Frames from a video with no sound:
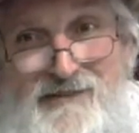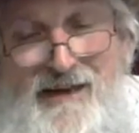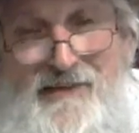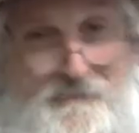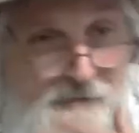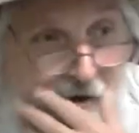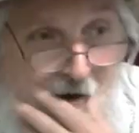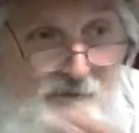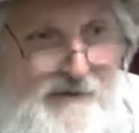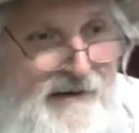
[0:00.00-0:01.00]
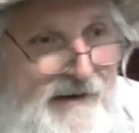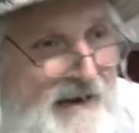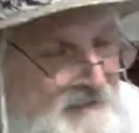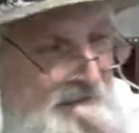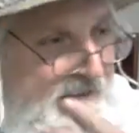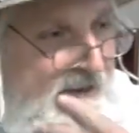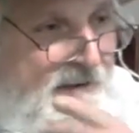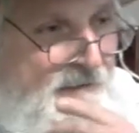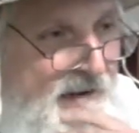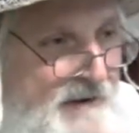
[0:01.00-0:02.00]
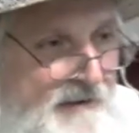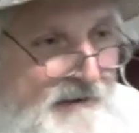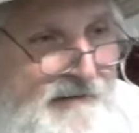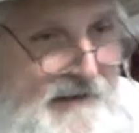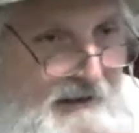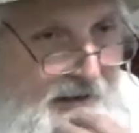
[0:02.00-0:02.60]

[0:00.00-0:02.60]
And they move. Even in this area,